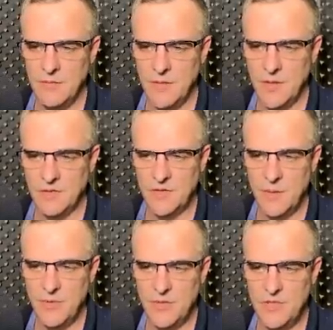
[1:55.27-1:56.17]
I'll stay
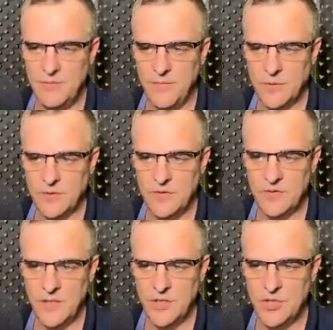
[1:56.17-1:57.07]
with the default
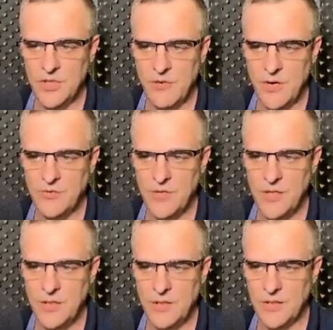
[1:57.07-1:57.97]
installation
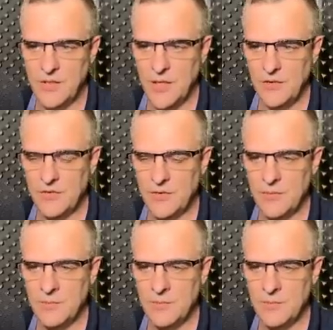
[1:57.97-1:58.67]
directory. Click next.